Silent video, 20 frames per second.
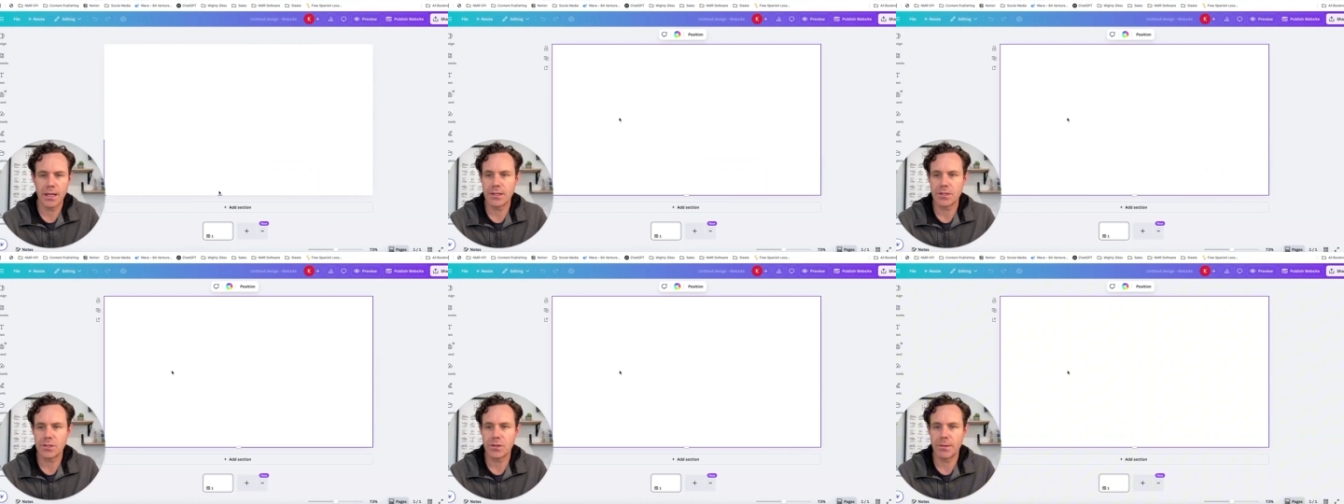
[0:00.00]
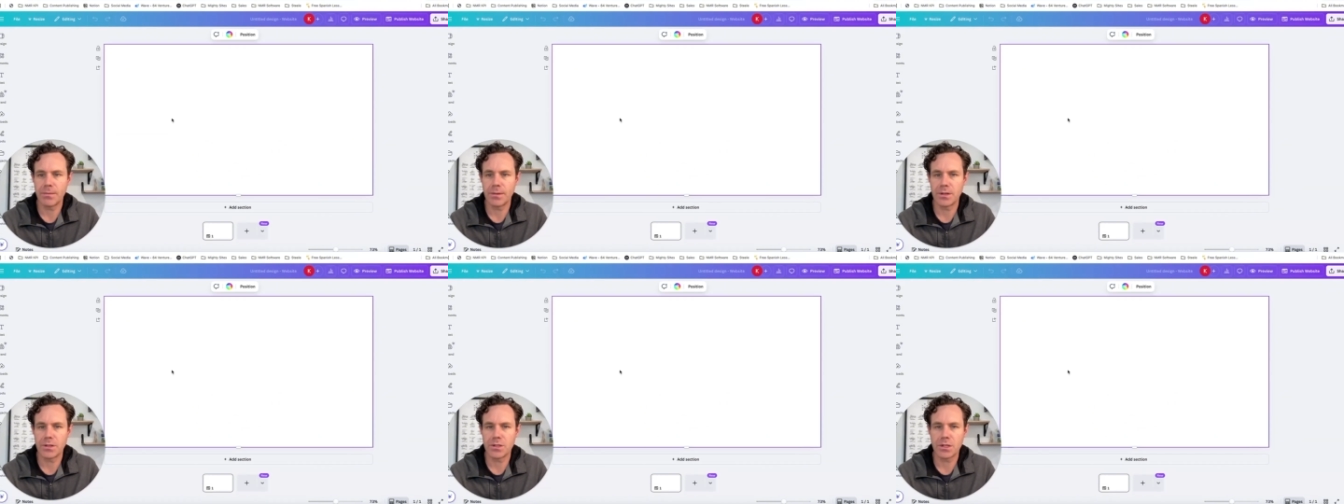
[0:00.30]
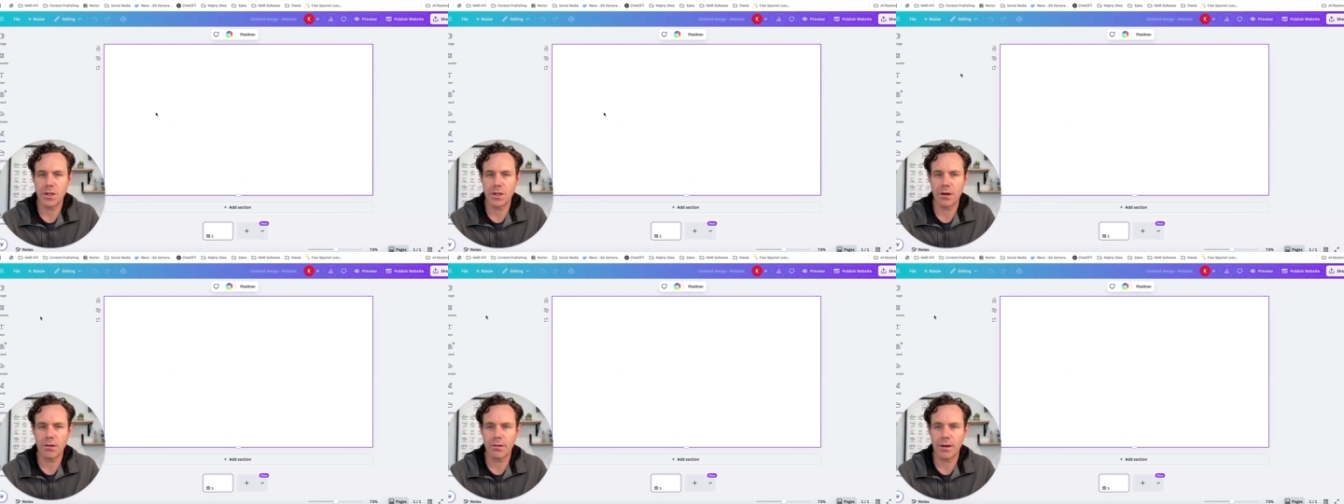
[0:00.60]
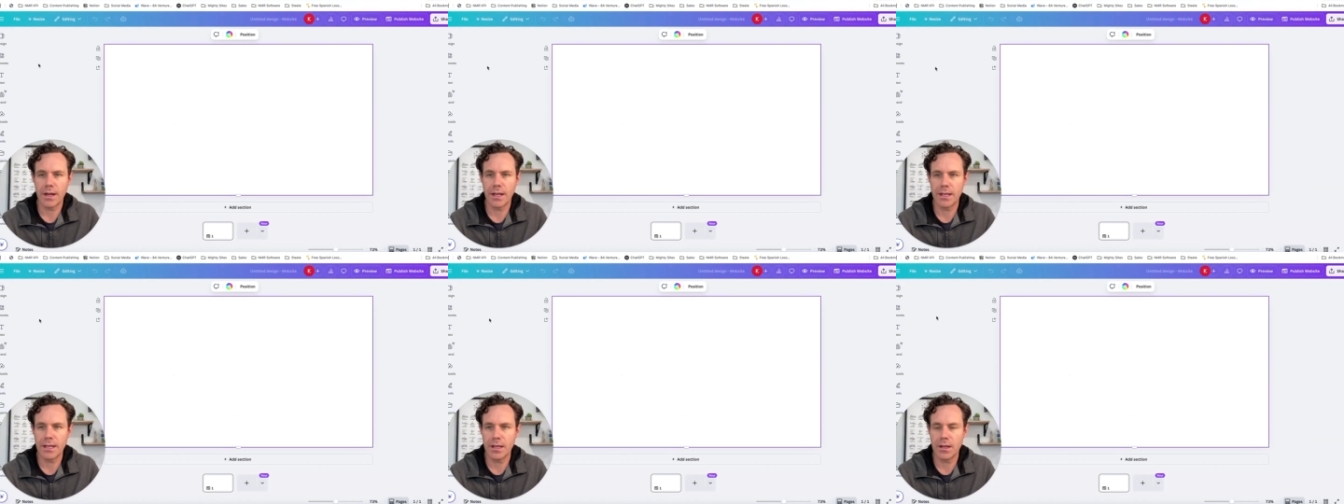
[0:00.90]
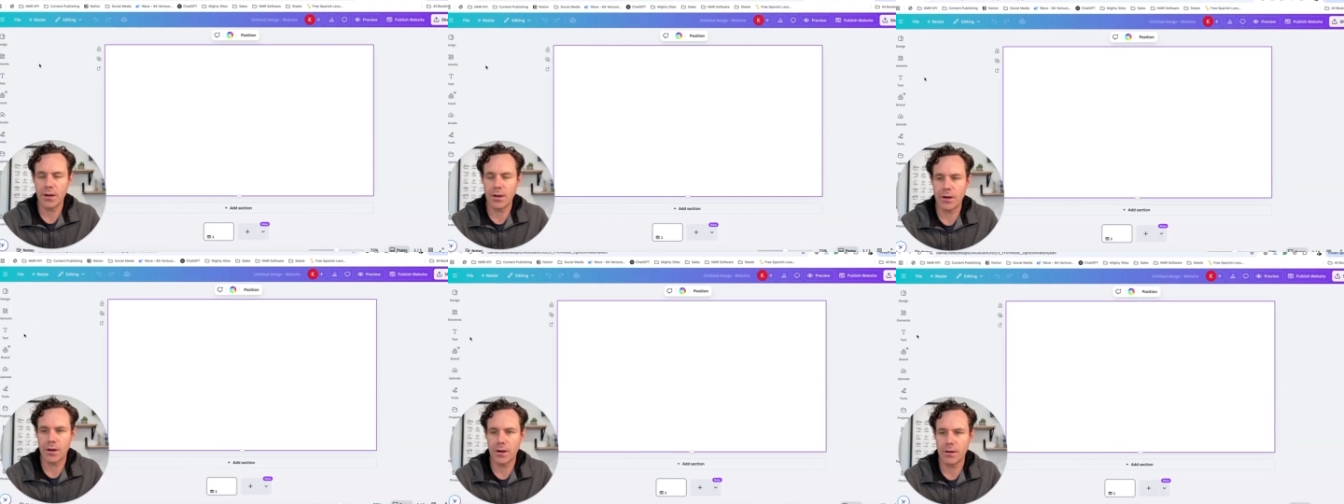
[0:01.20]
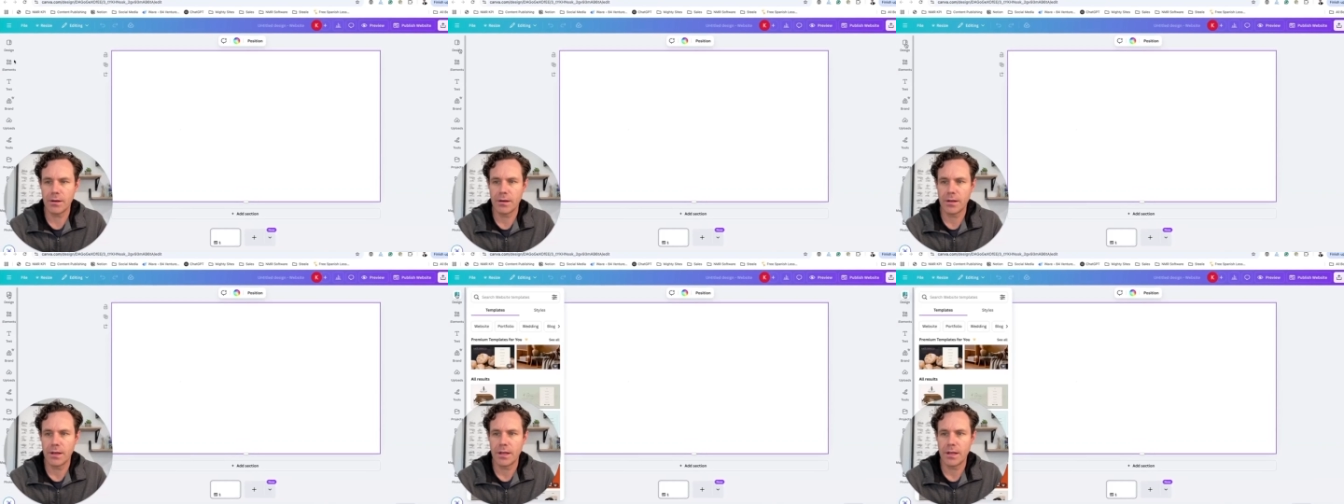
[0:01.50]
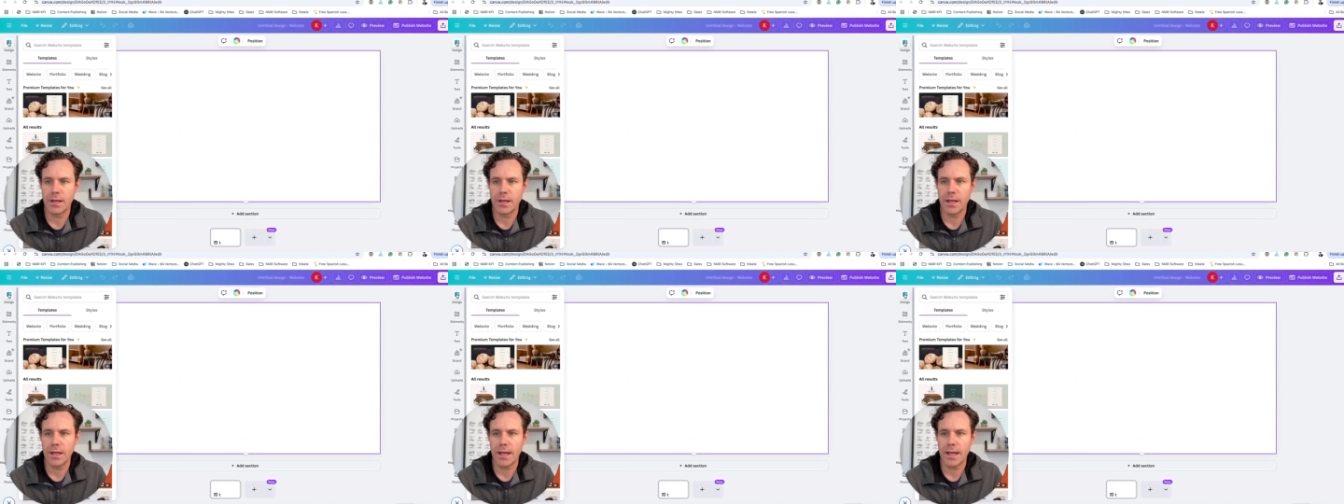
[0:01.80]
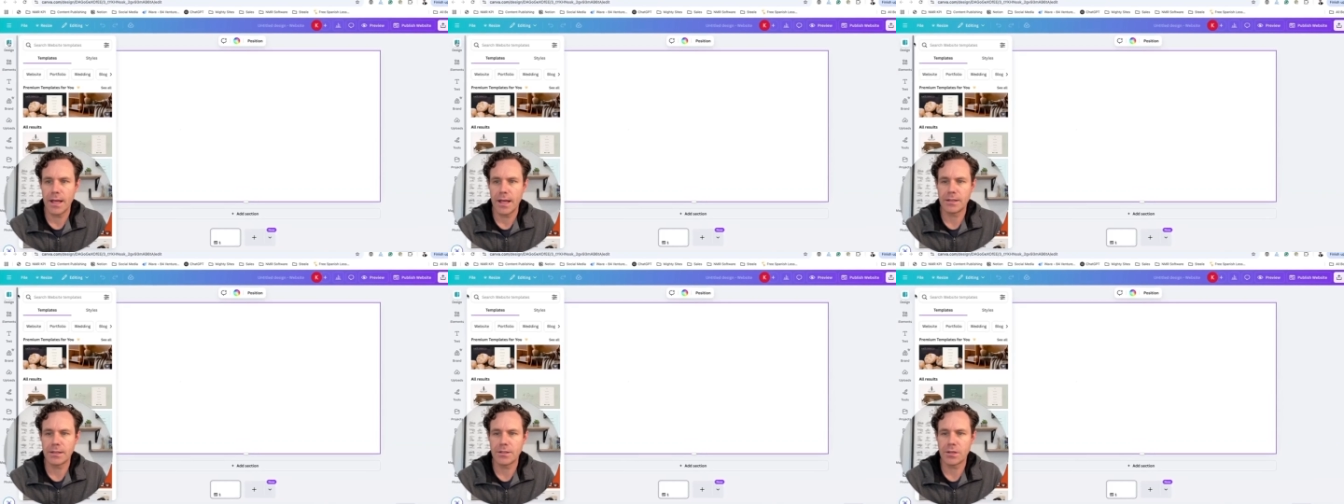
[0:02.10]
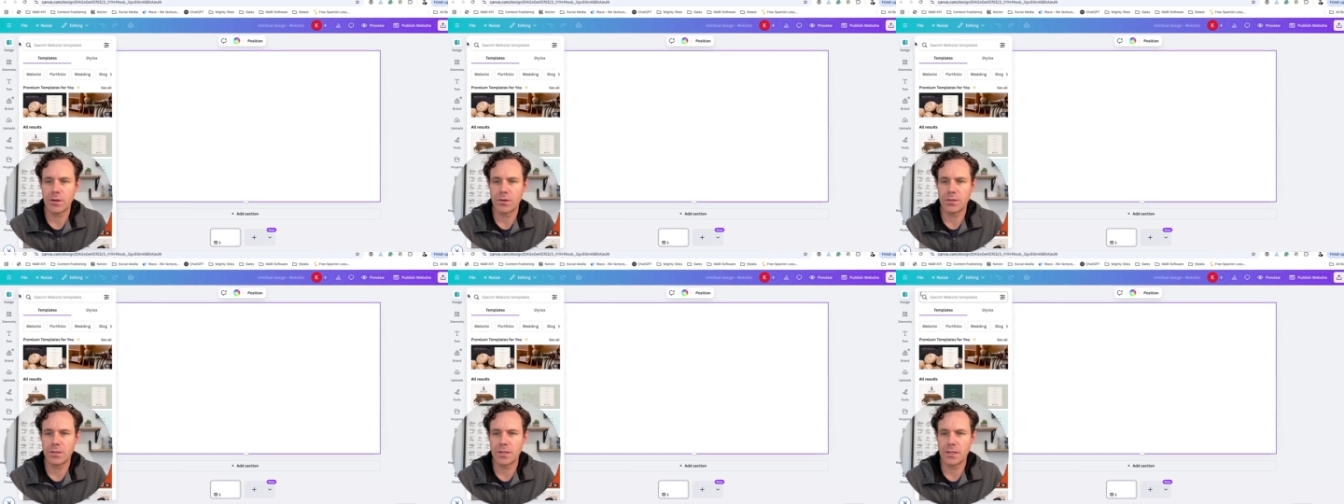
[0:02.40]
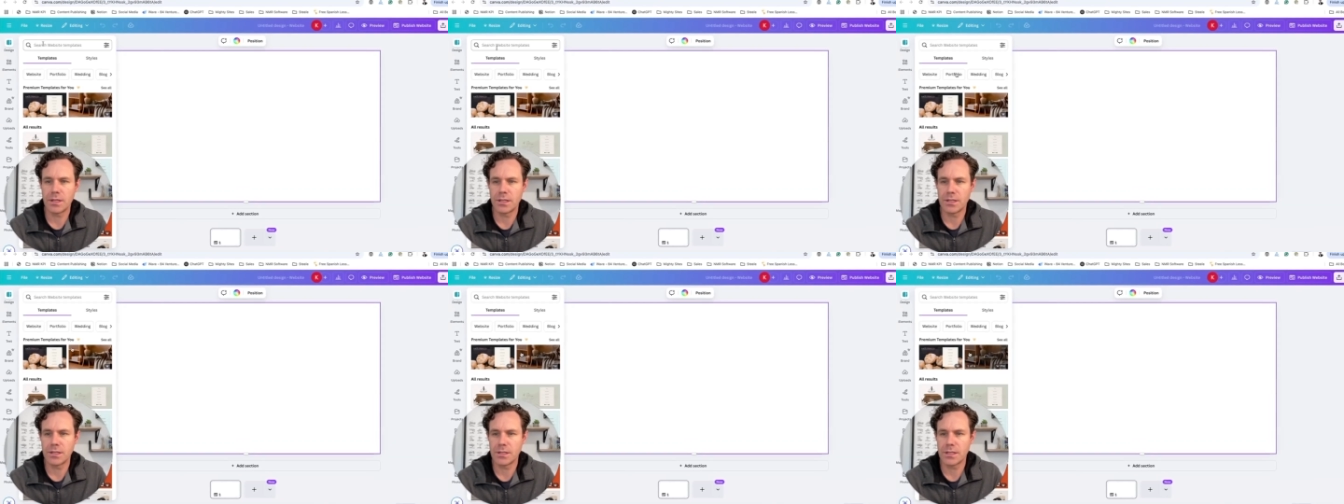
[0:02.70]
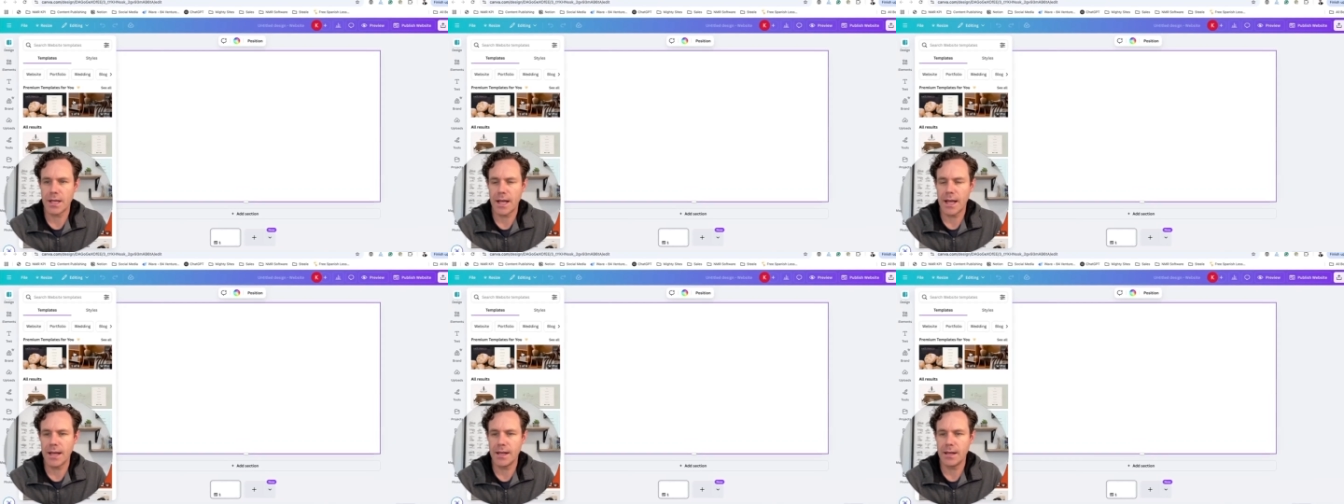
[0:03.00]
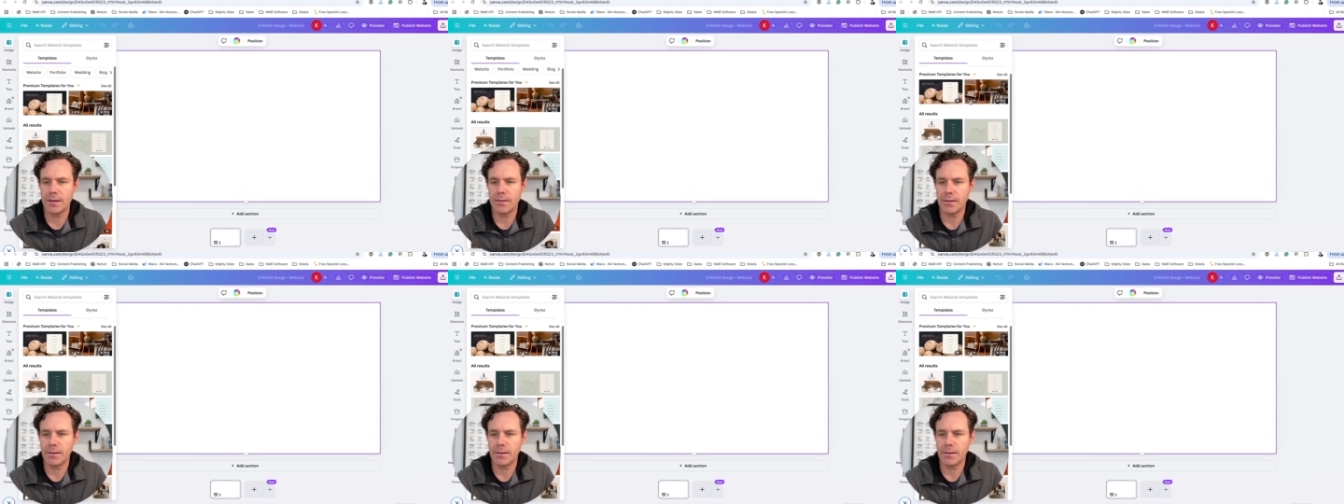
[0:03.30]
I'm going to start right here and go to the design.